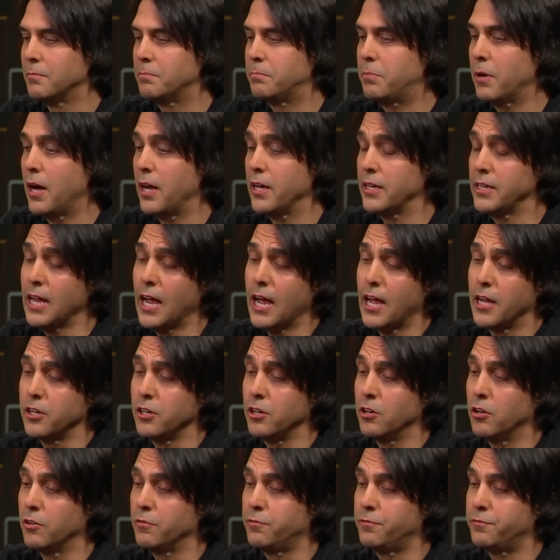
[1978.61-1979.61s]
but yeah,
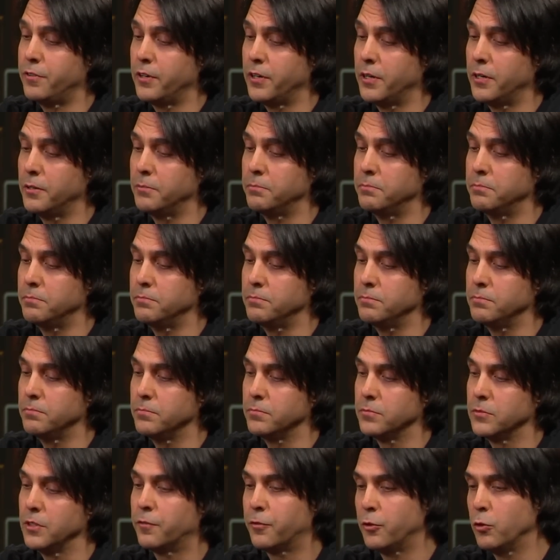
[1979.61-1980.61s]
you know, if
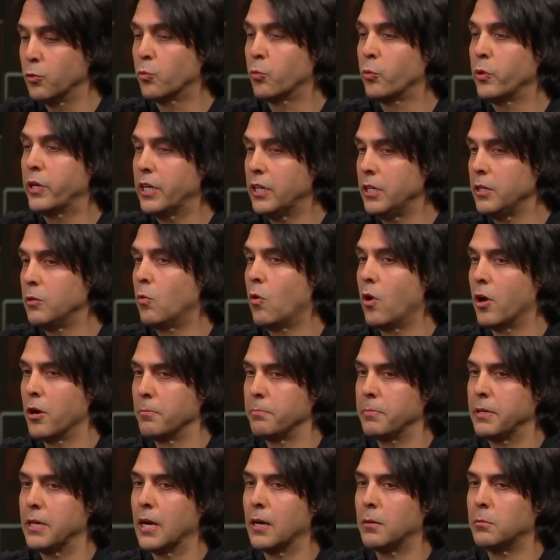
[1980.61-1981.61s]
um, if you really want
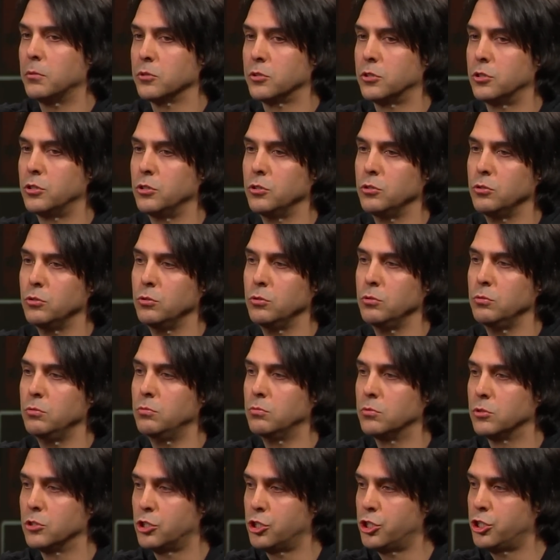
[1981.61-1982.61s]
to be able
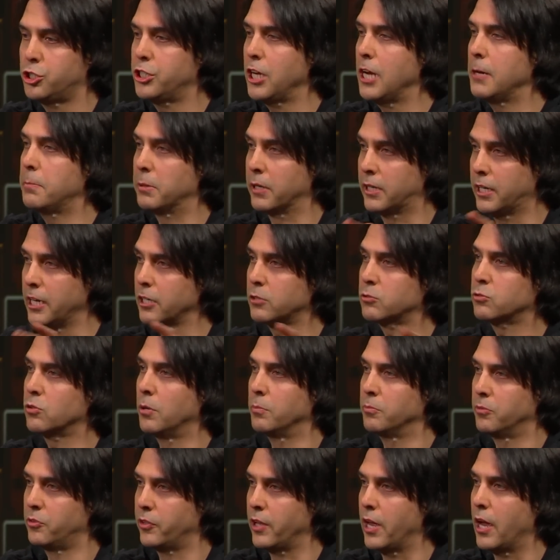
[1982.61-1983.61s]
to shape a kick
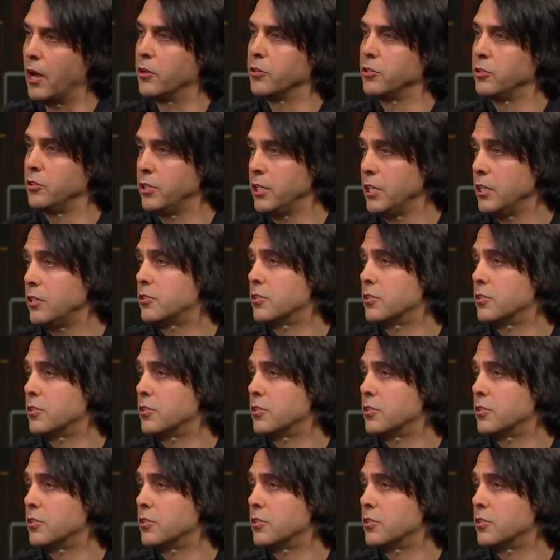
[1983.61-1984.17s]
drum sound, you need